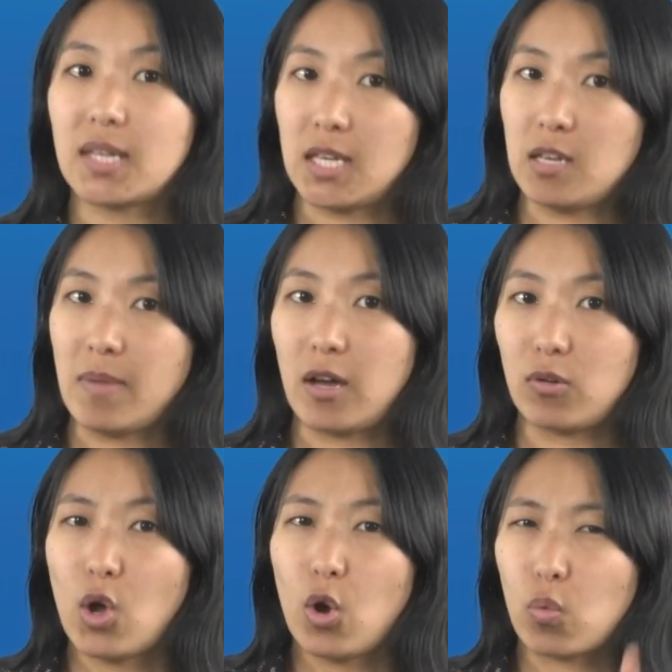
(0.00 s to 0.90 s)

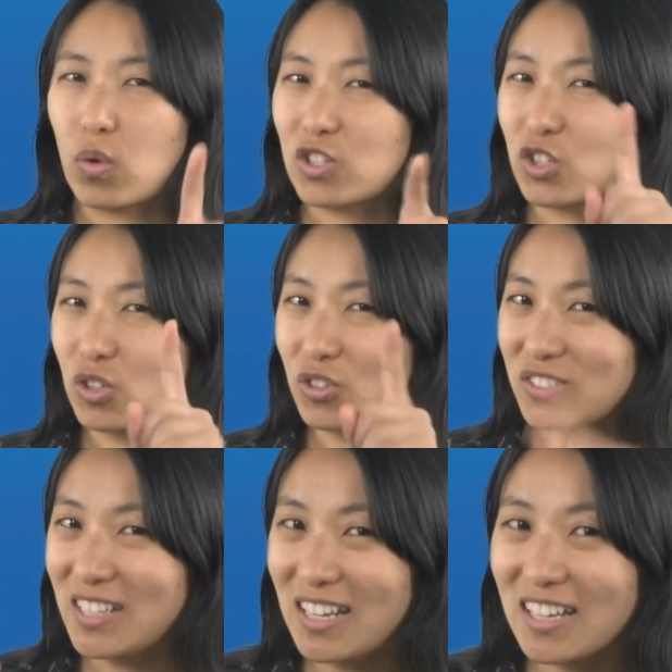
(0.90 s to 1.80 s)
Email, which
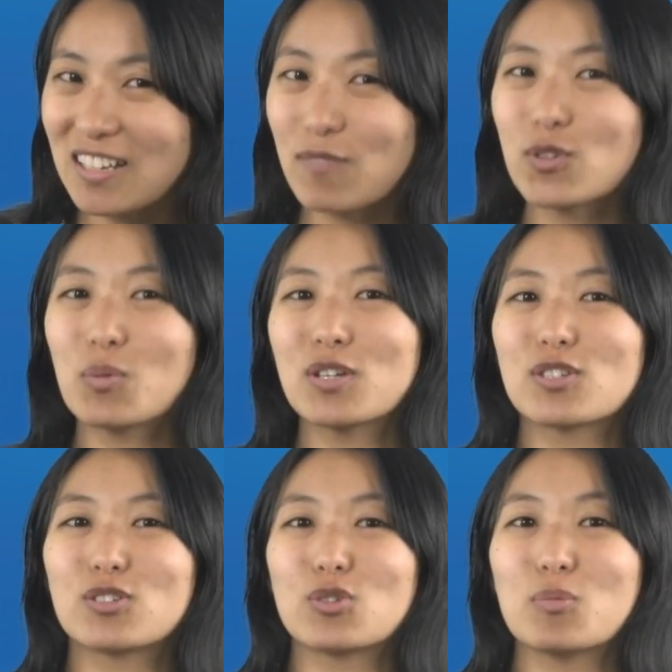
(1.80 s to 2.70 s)
you'll need if you
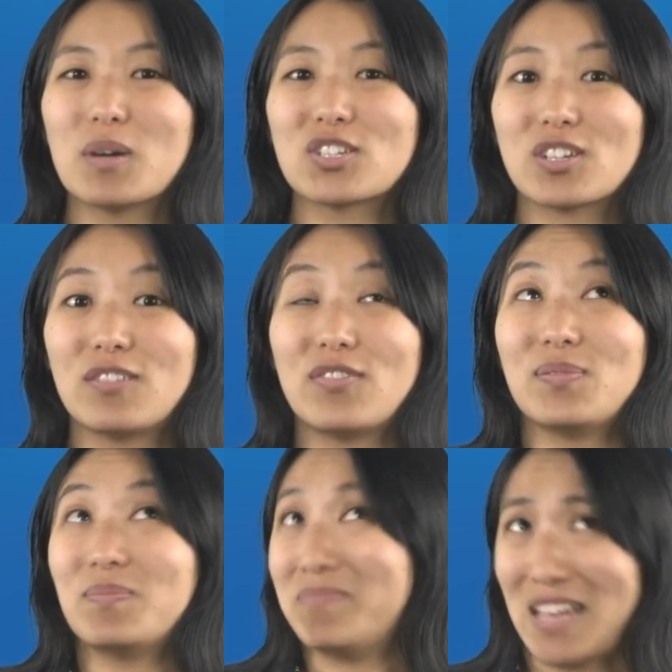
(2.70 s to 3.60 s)
want to do much of
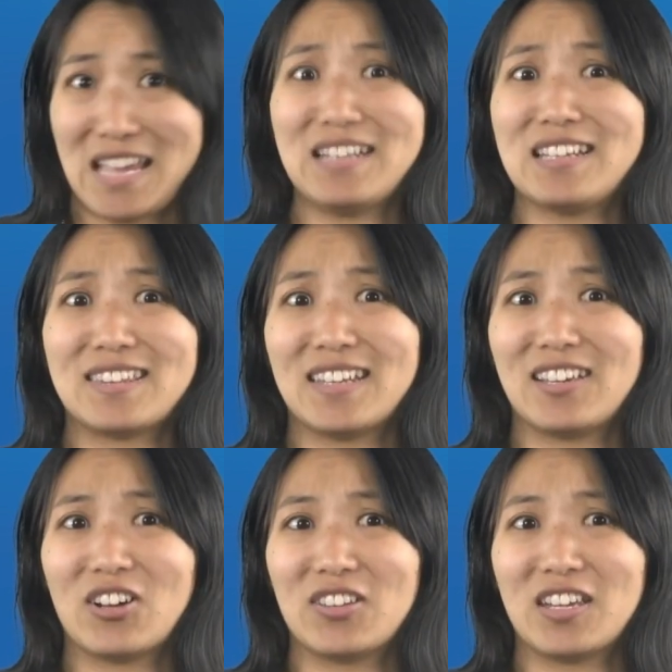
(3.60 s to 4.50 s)

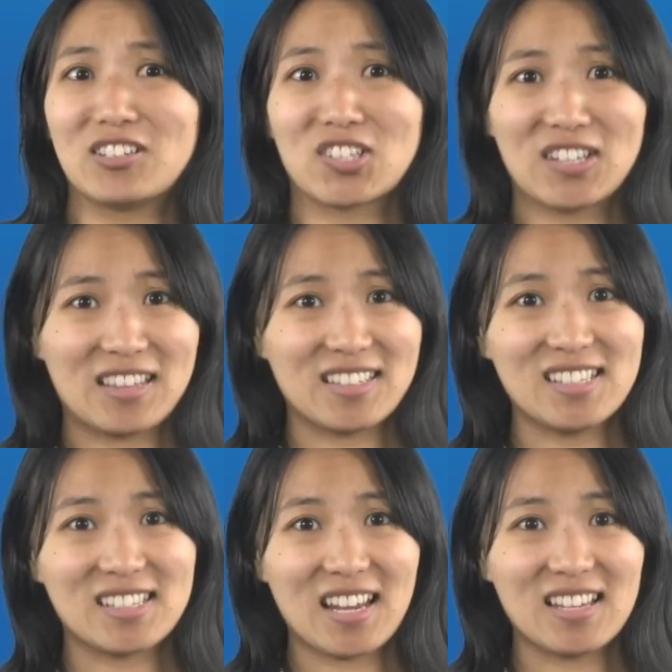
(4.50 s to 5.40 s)
anything on the internet
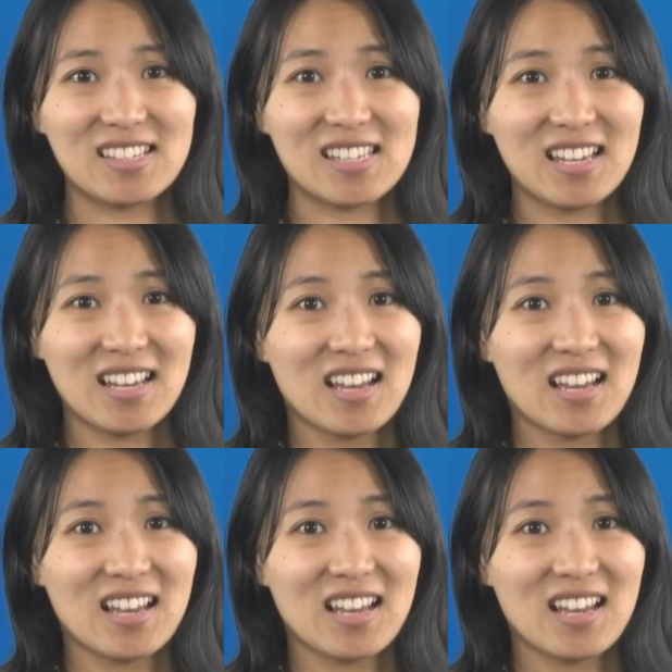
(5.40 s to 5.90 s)
these days.